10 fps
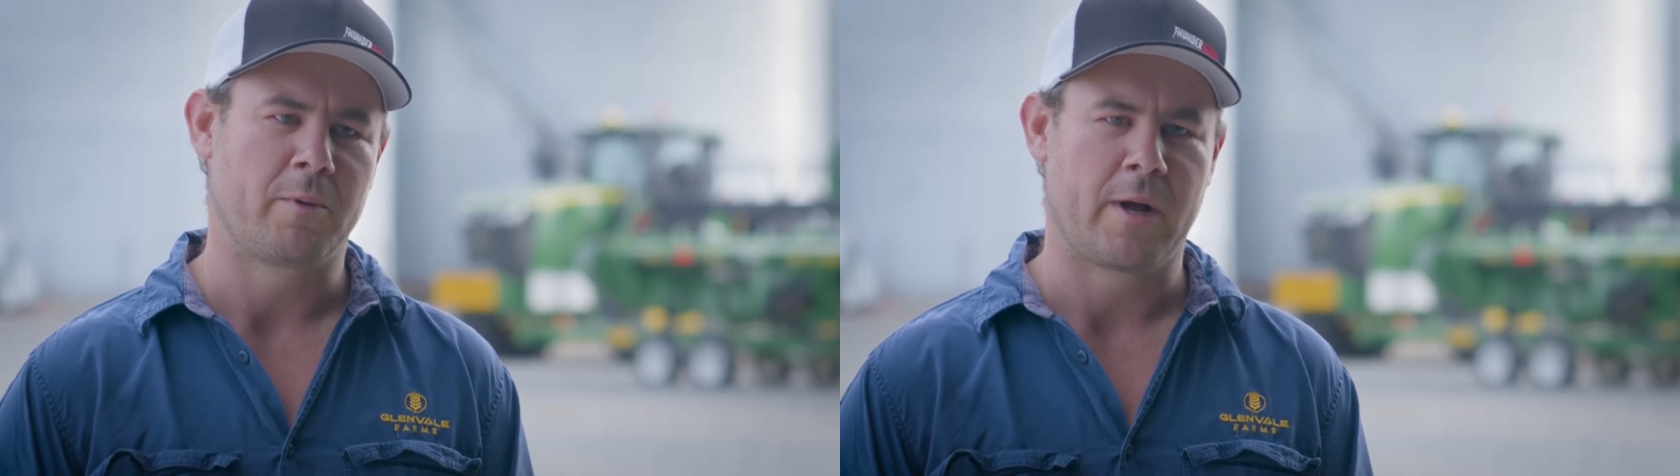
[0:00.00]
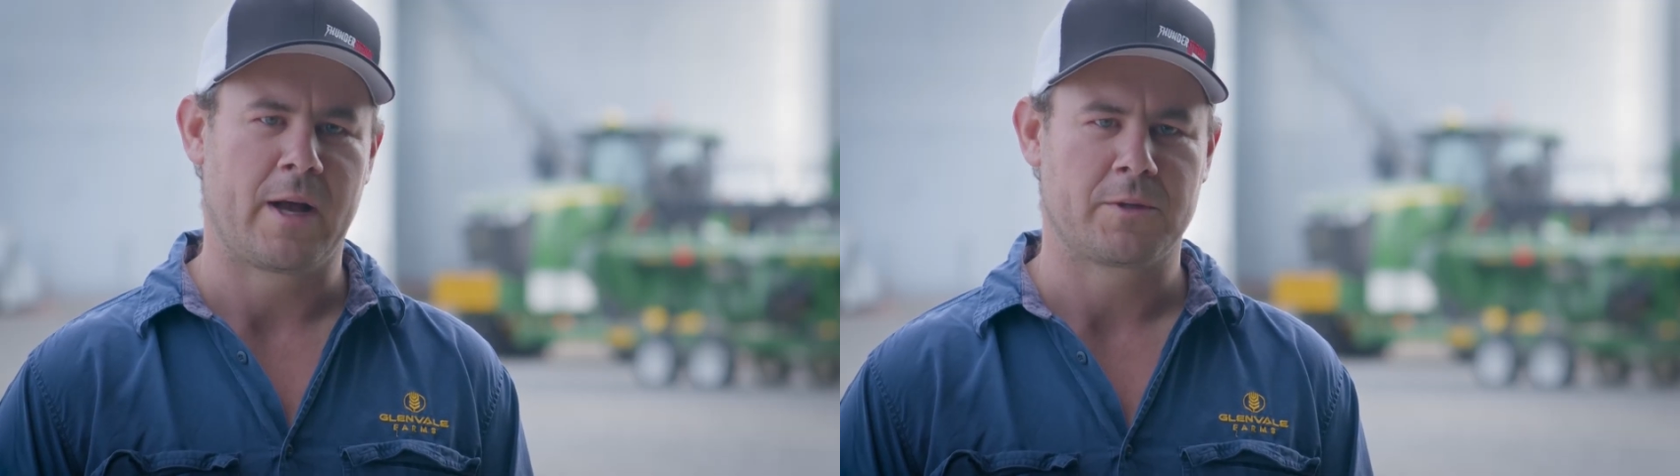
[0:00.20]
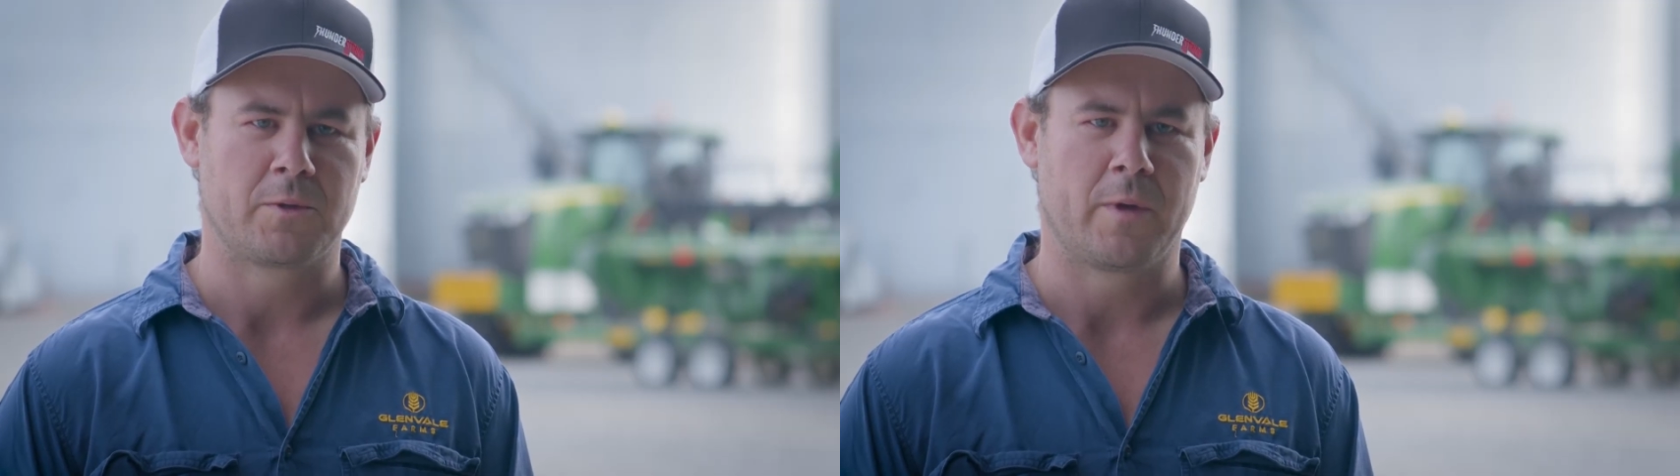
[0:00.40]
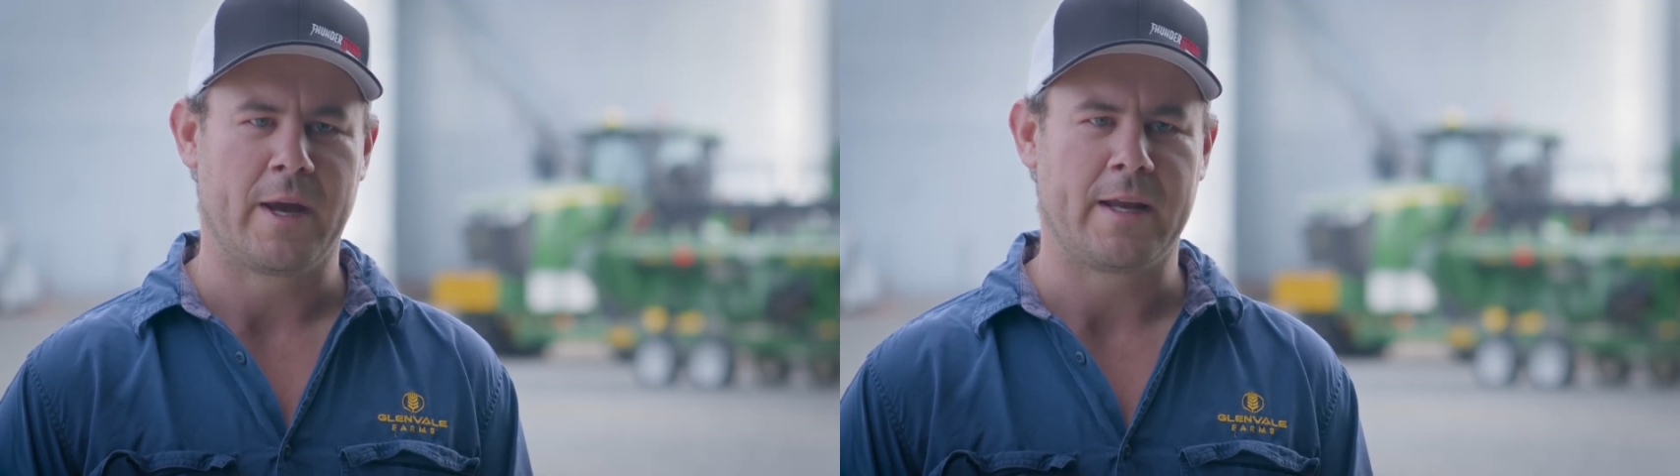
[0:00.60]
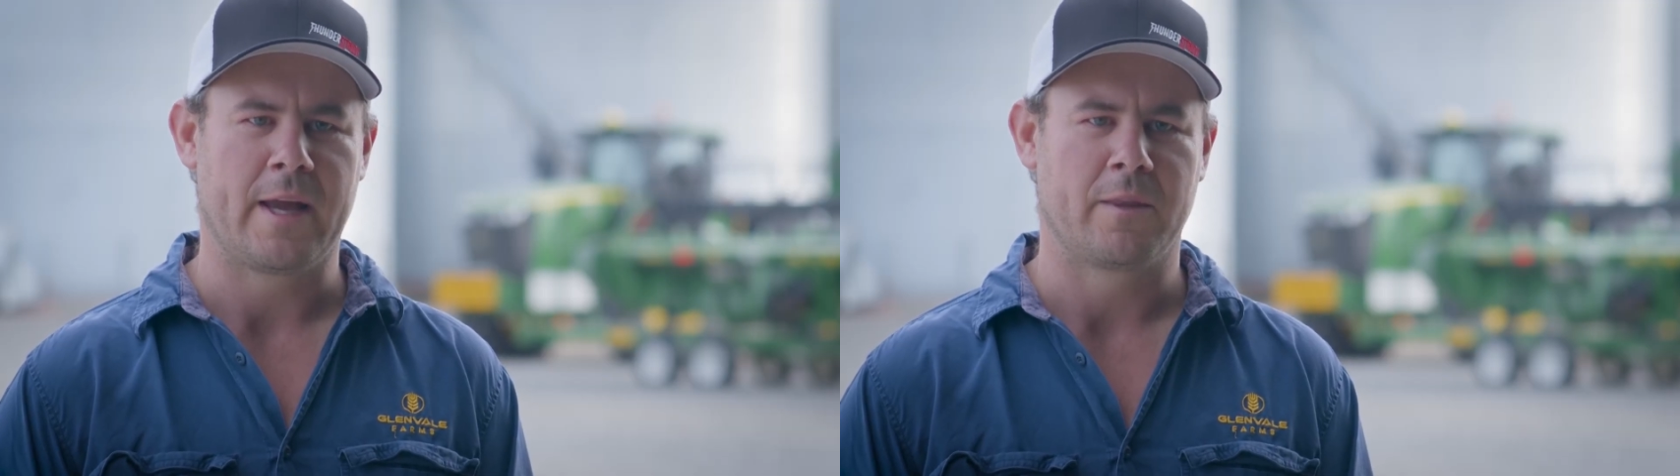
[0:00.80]
grass or
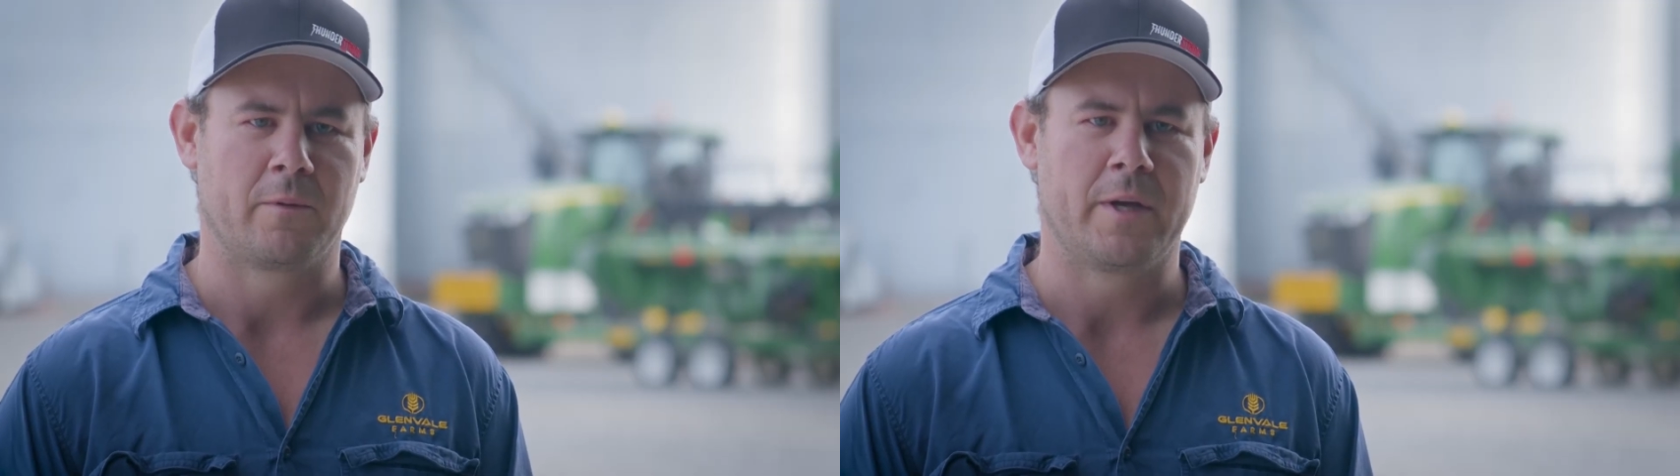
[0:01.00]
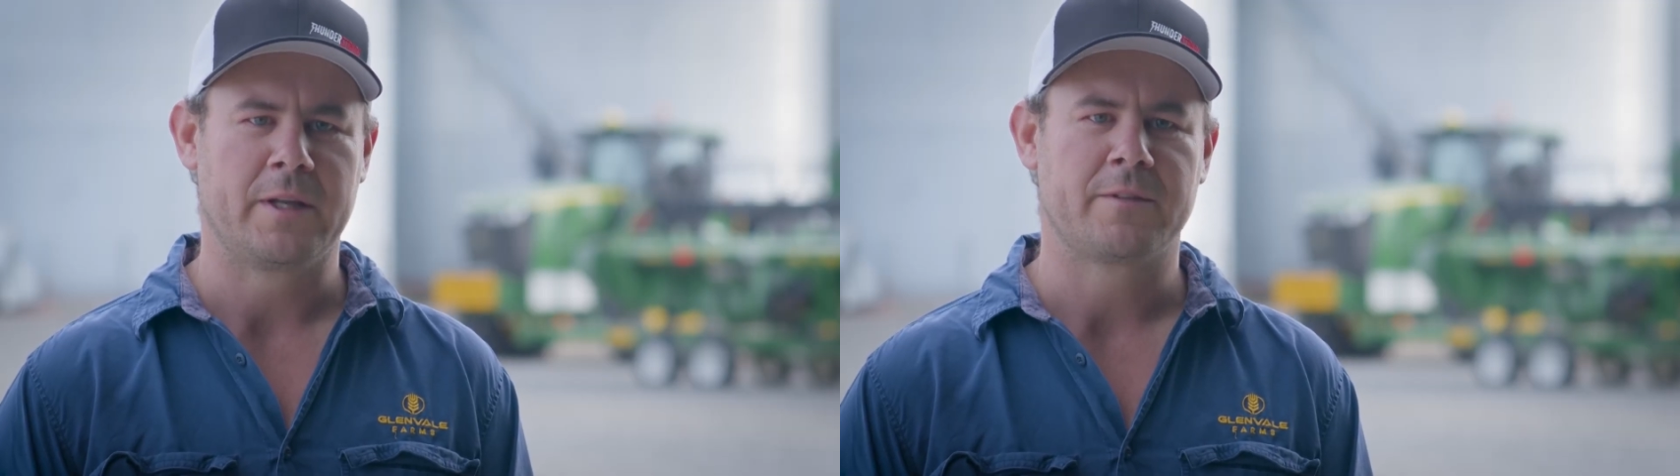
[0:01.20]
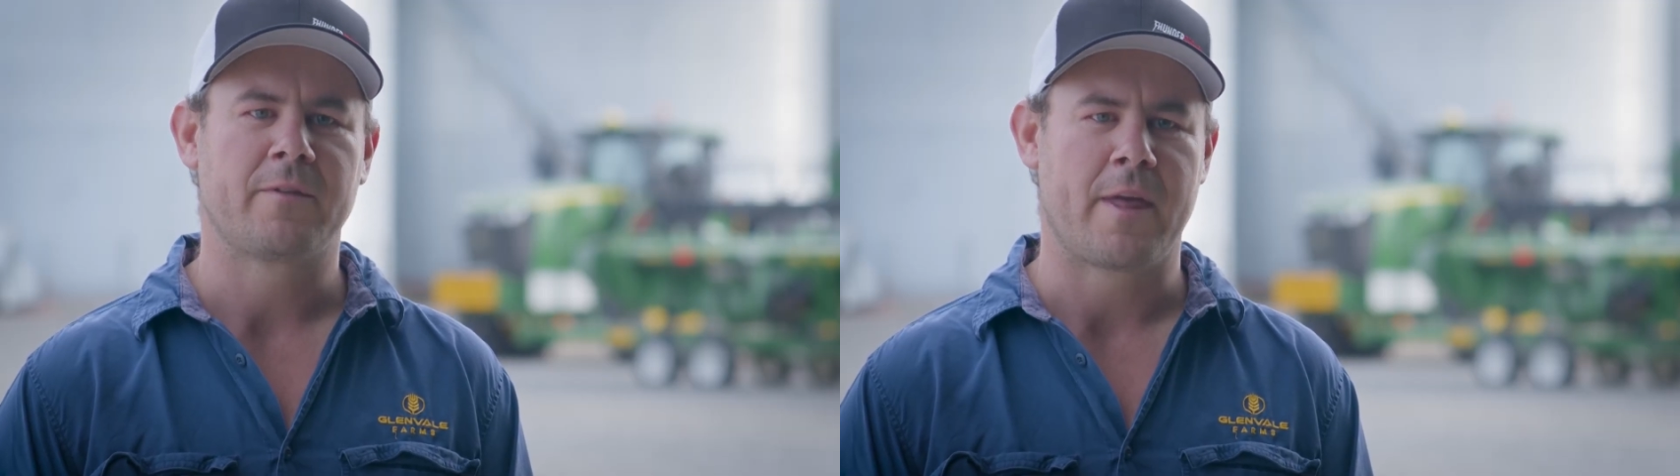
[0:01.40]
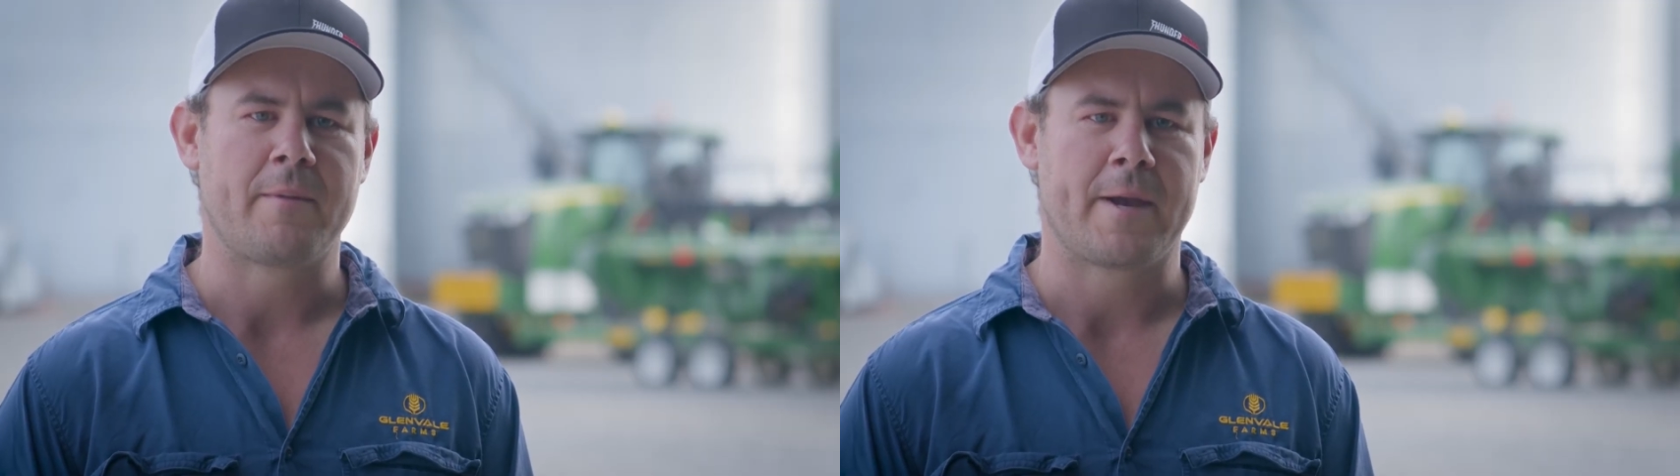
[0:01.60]
any other weeds for that